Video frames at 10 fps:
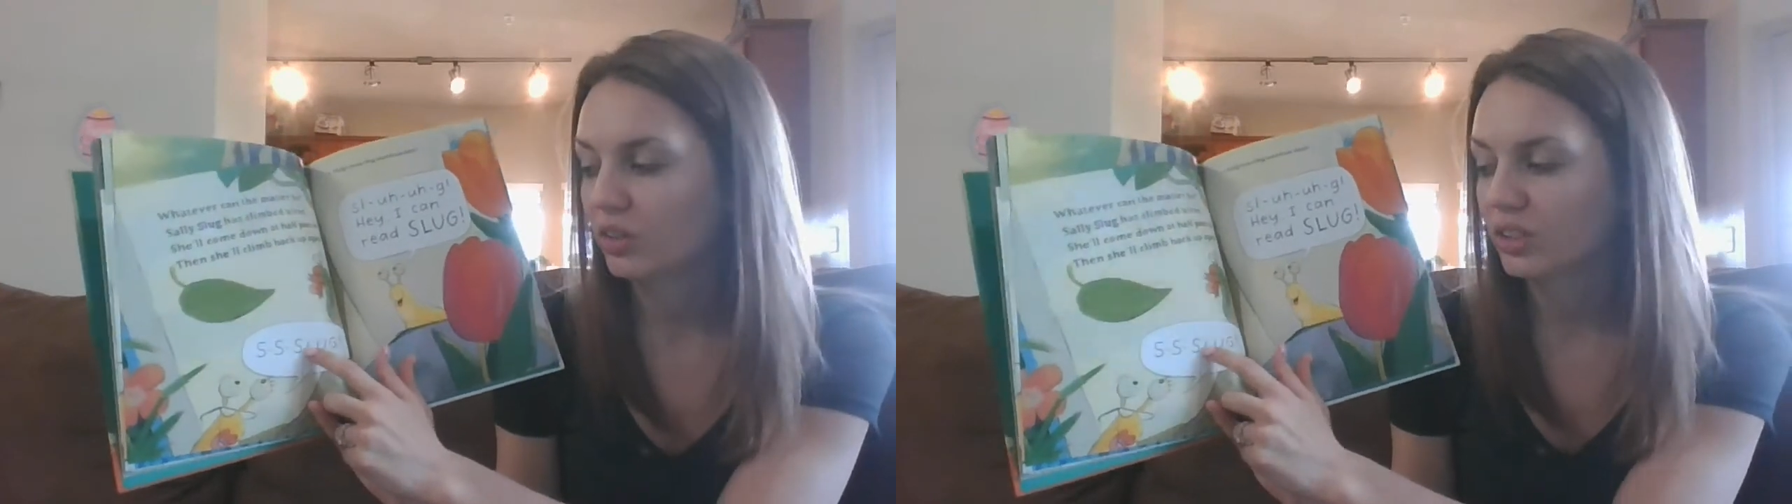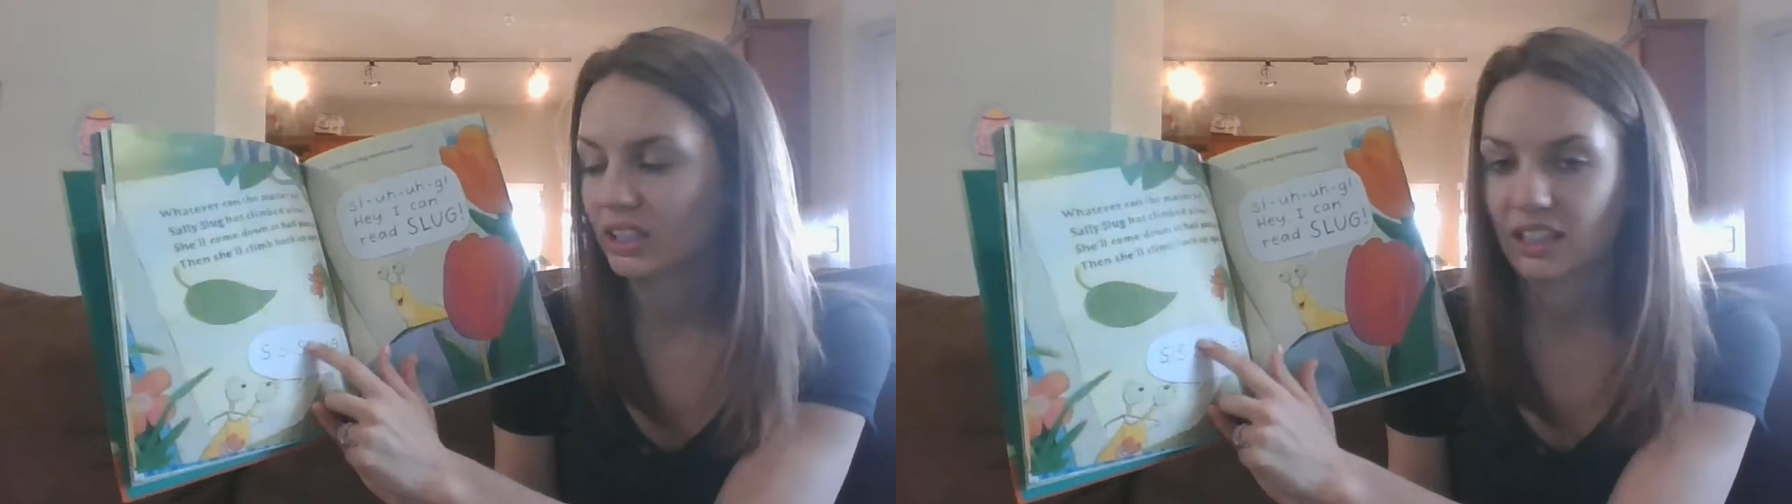
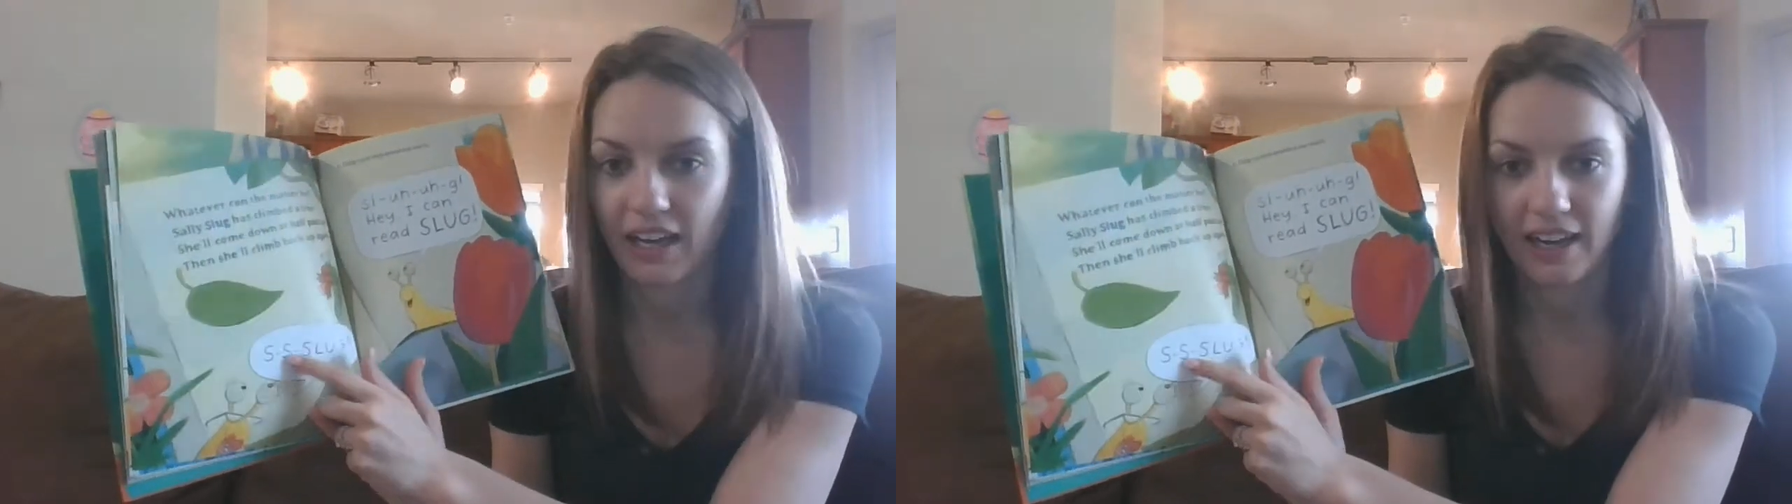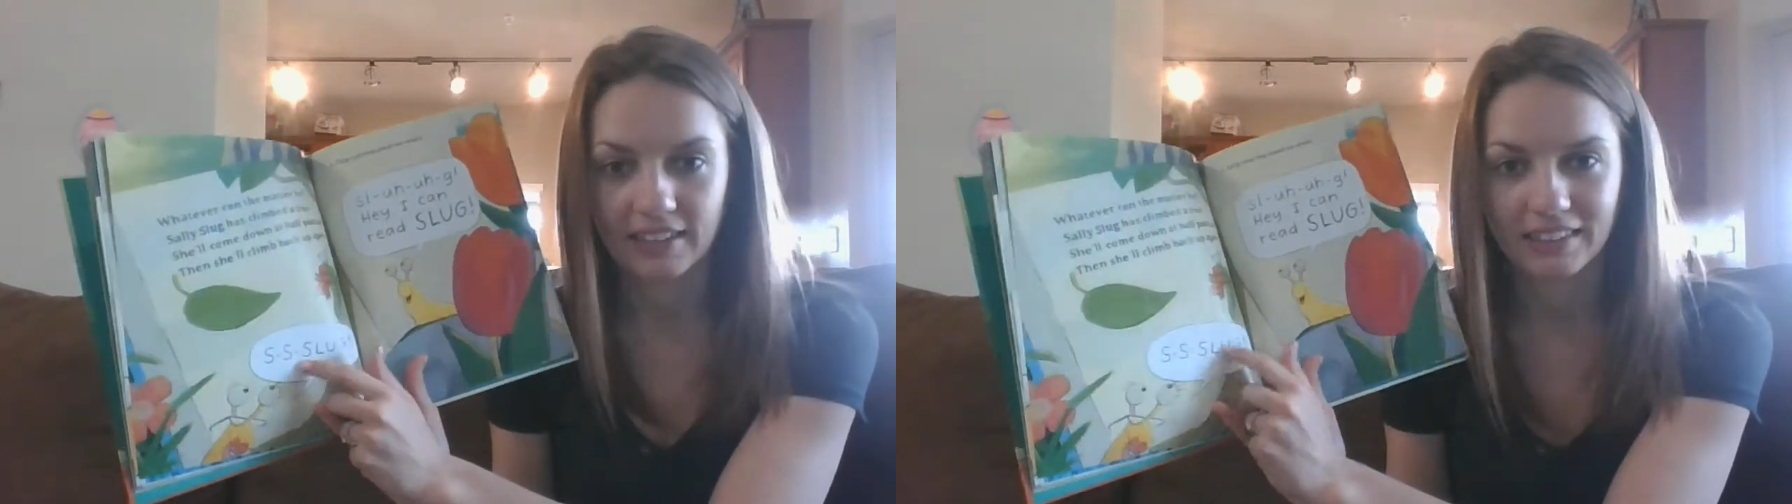like
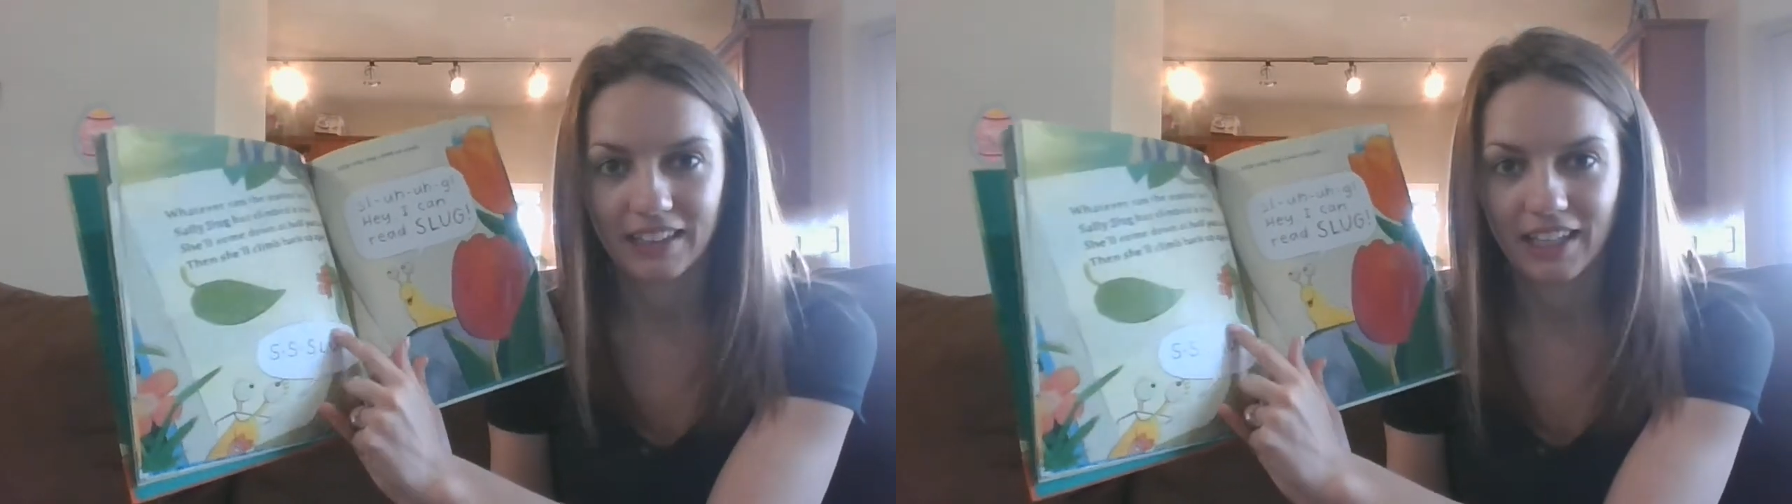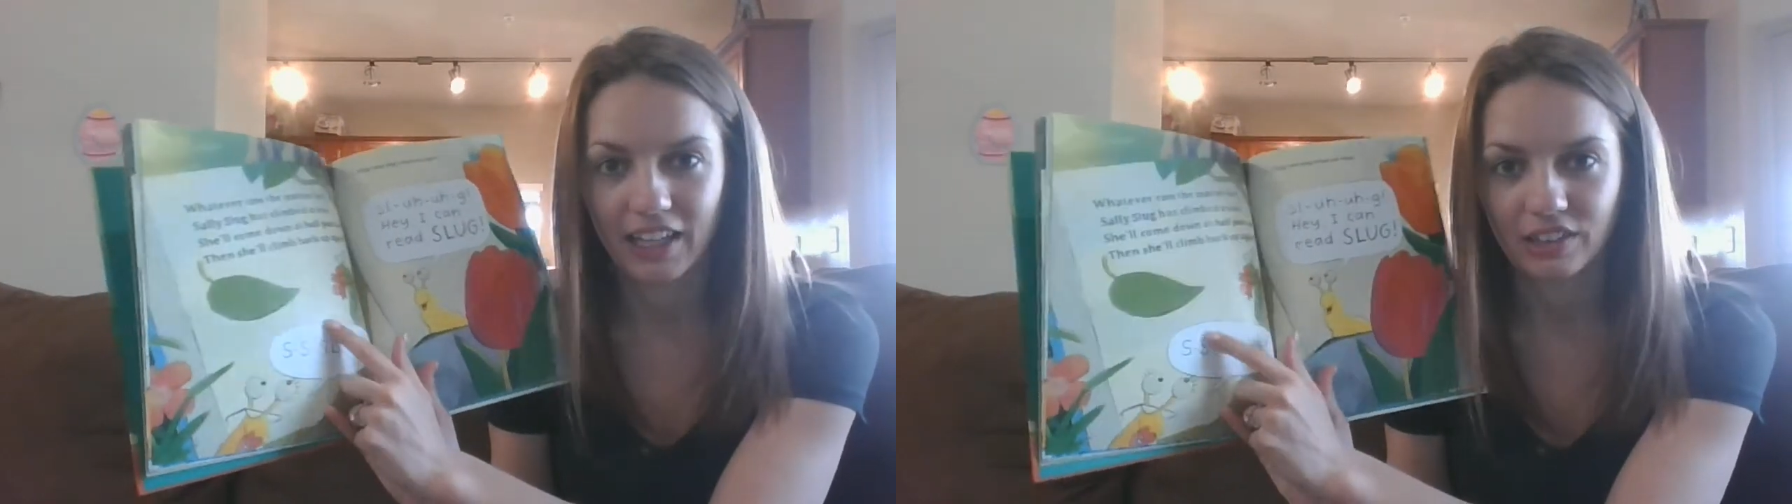the S
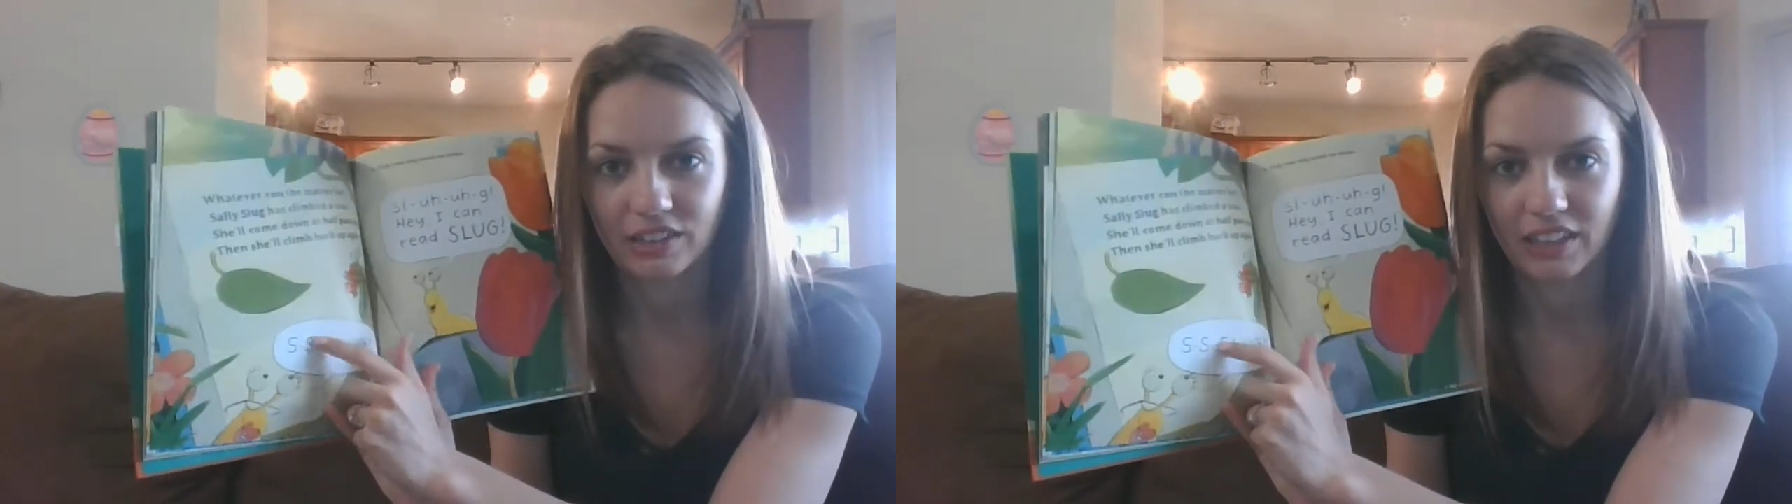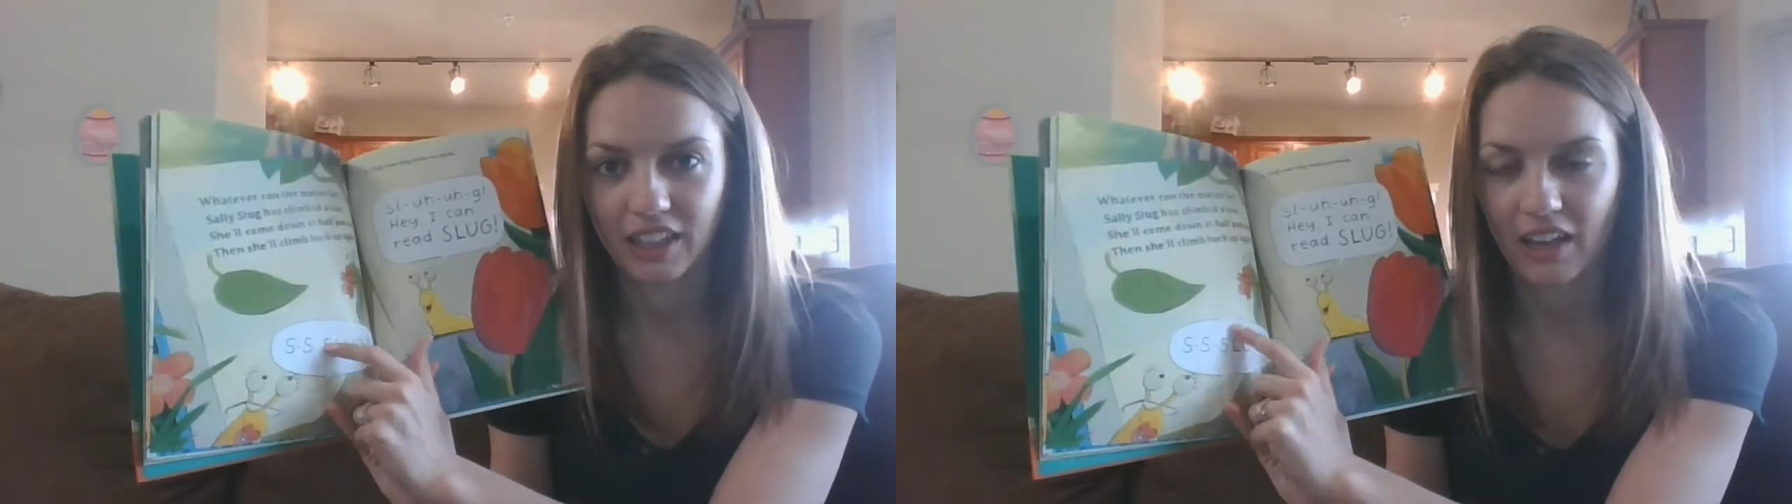and the L
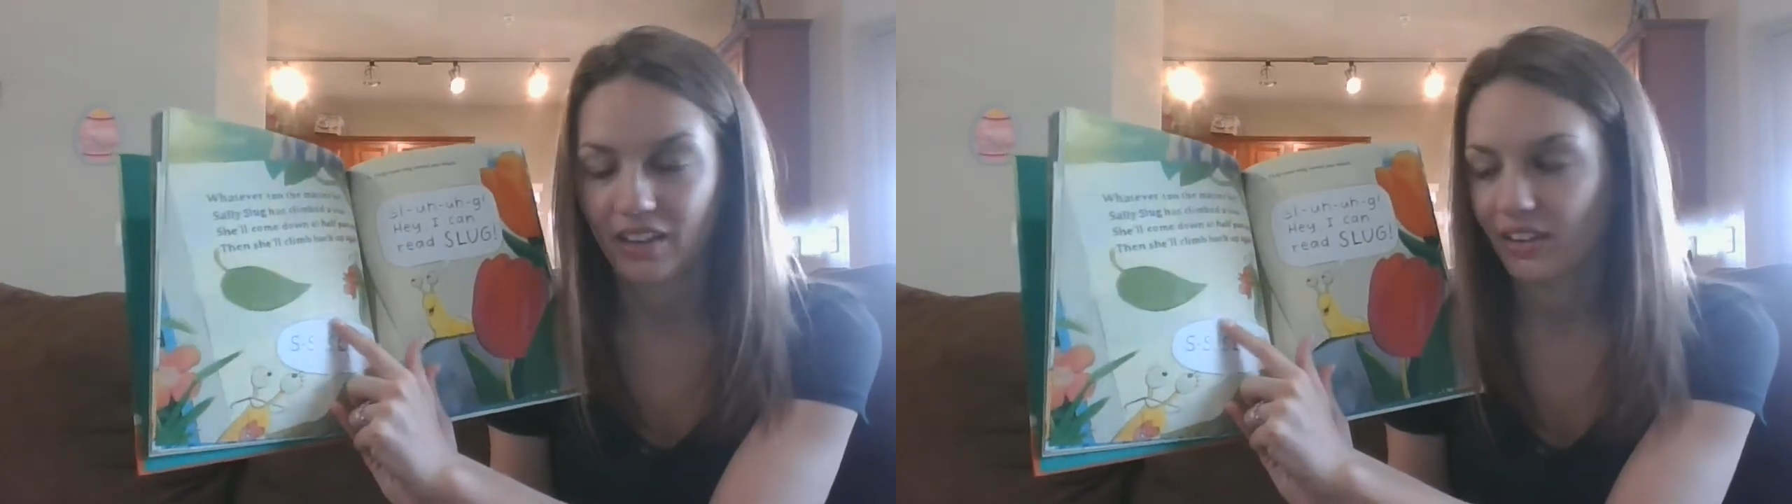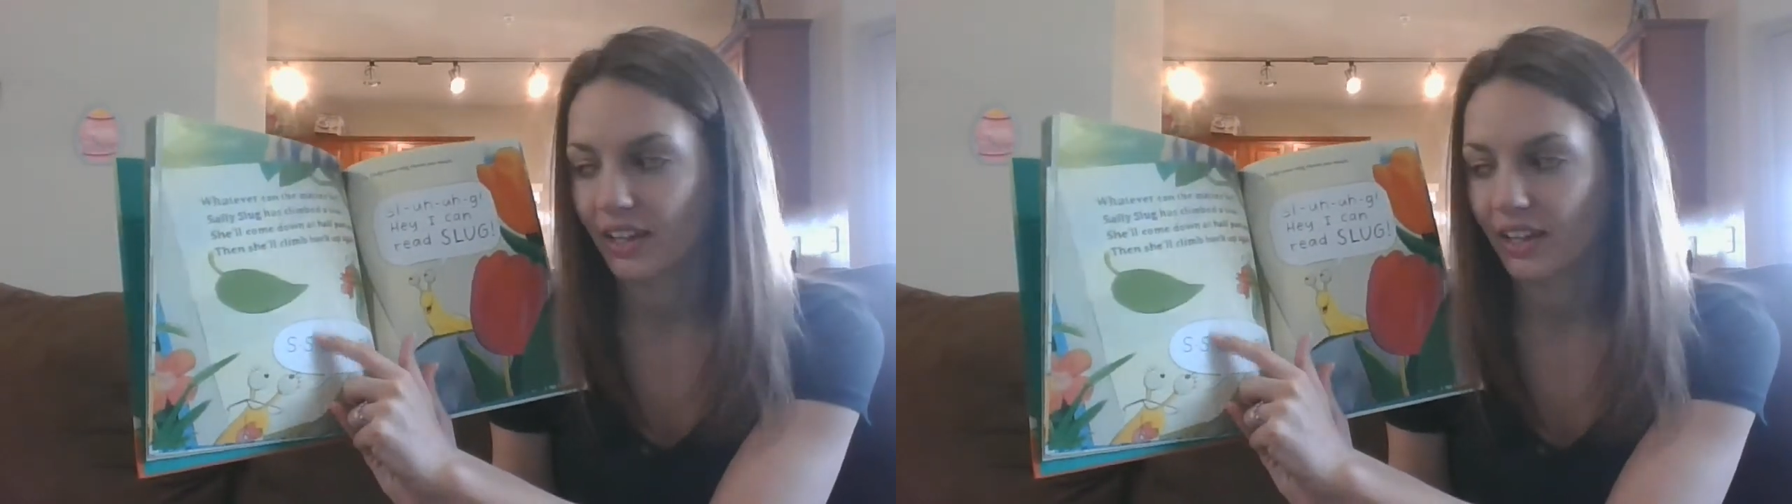together.